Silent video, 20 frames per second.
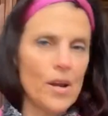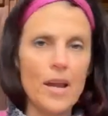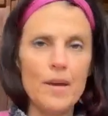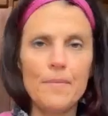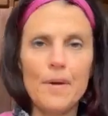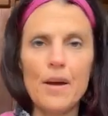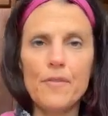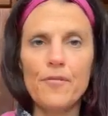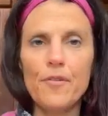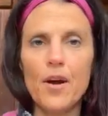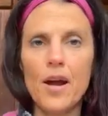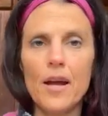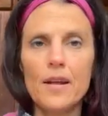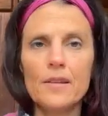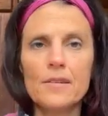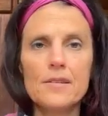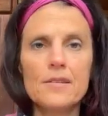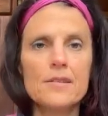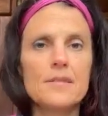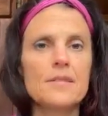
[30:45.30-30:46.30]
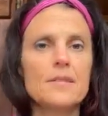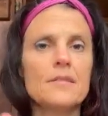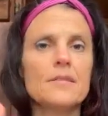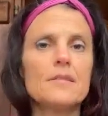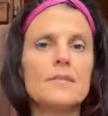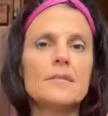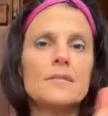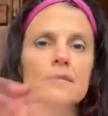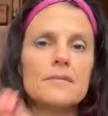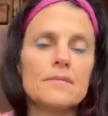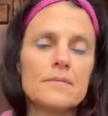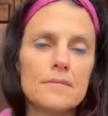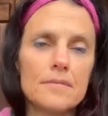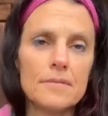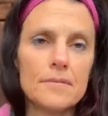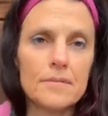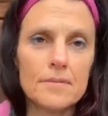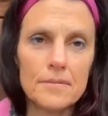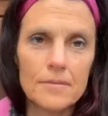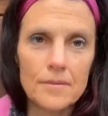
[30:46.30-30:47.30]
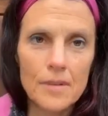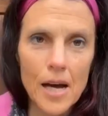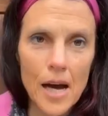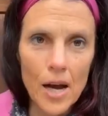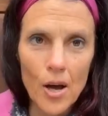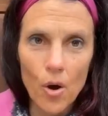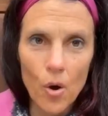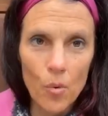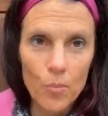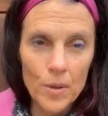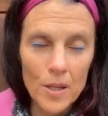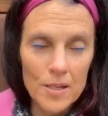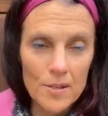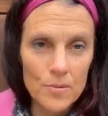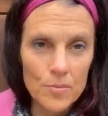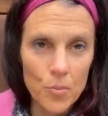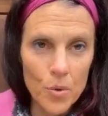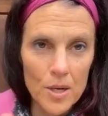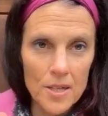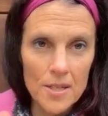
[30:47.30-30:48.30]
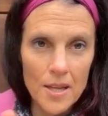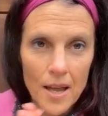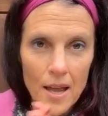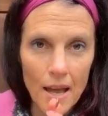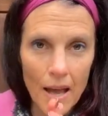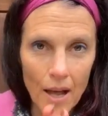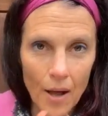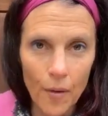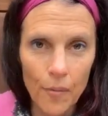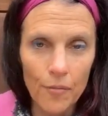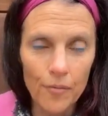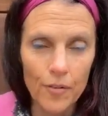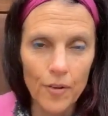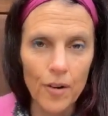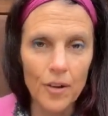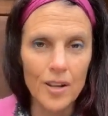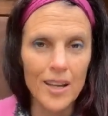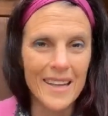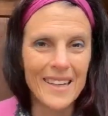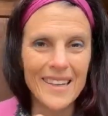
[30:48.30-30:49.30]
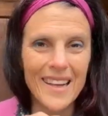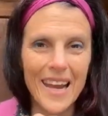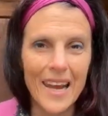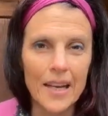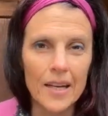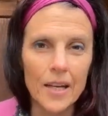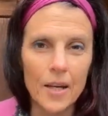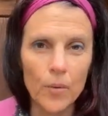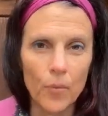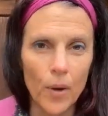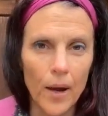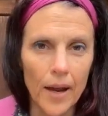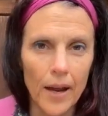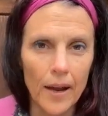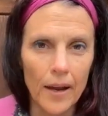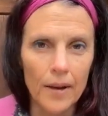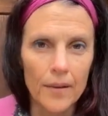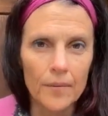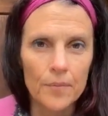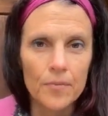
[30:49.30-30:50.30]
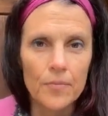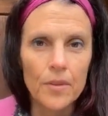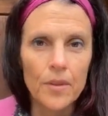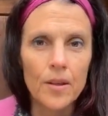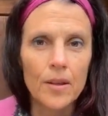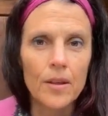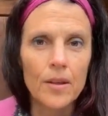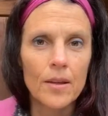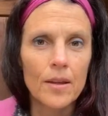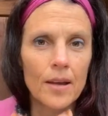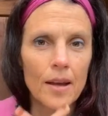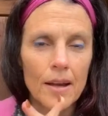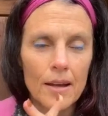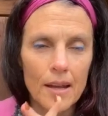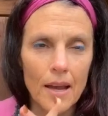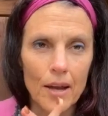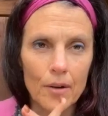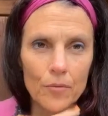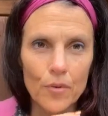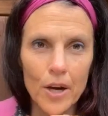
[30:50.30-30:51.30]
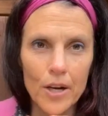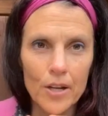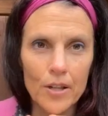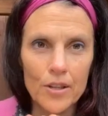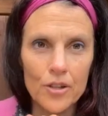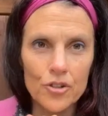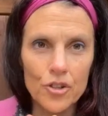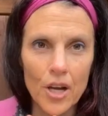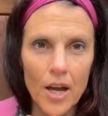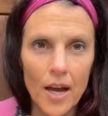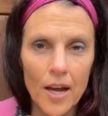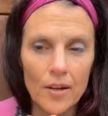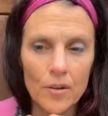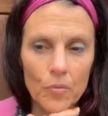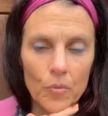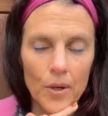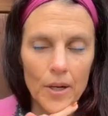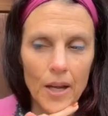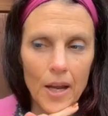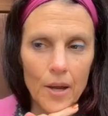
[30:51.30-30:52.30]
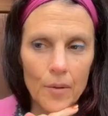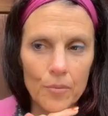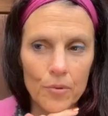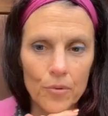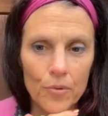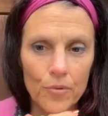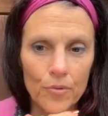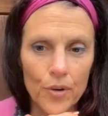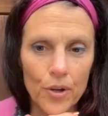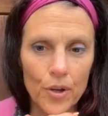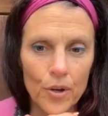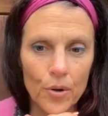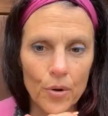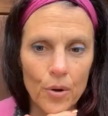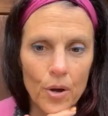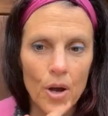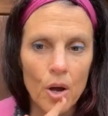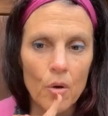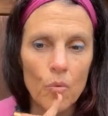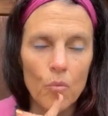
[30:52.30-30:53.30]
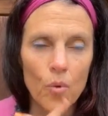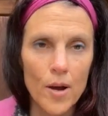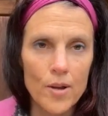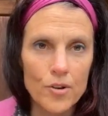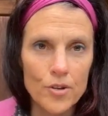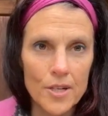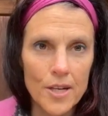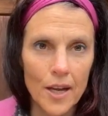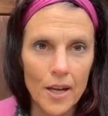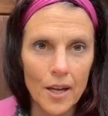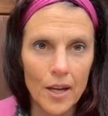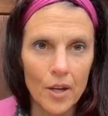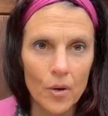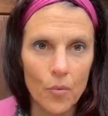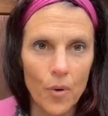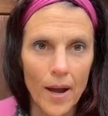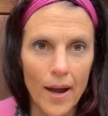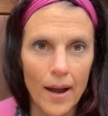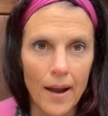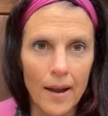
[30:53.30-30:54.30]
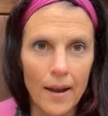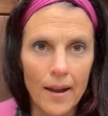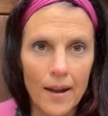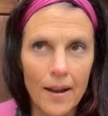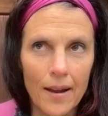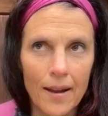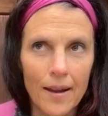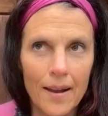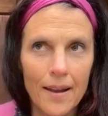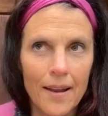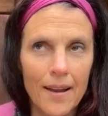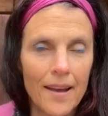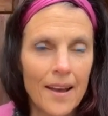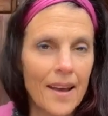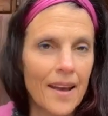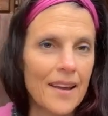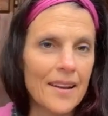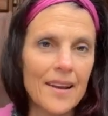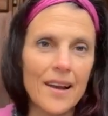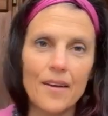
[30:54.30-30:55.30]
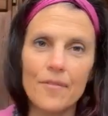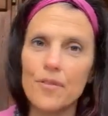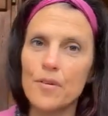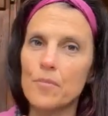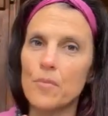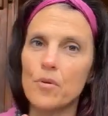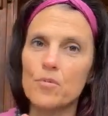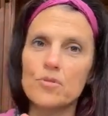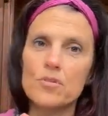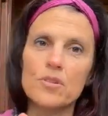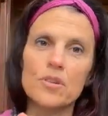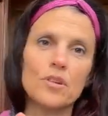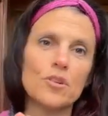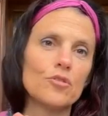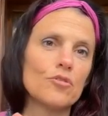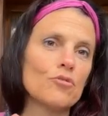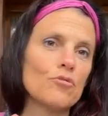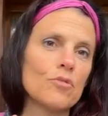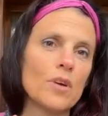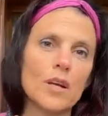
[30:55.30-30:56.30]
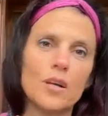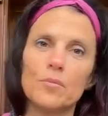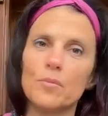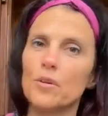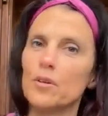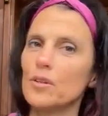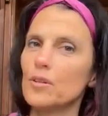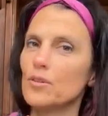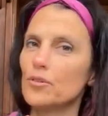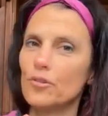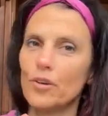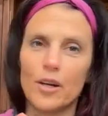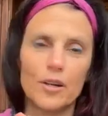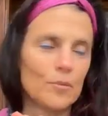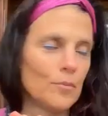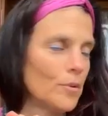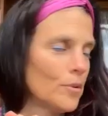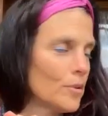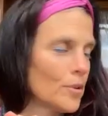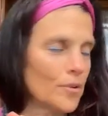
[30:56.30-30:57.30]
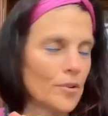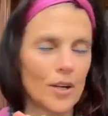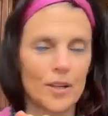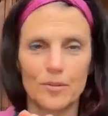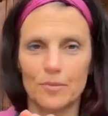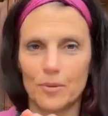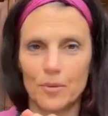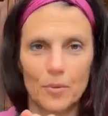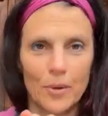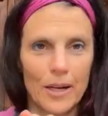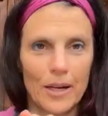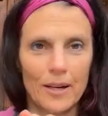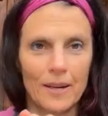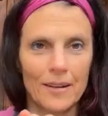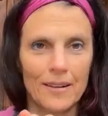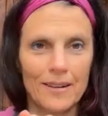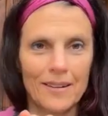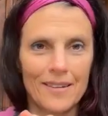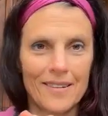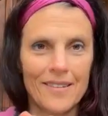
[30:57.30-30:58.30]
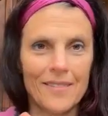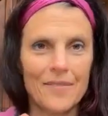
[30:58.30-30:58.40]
Okay, my friends, I hope this was helpful in any way. Again, write in the chat what came through for you, what you're taking away, and have the most incredible, incredible, incredible week.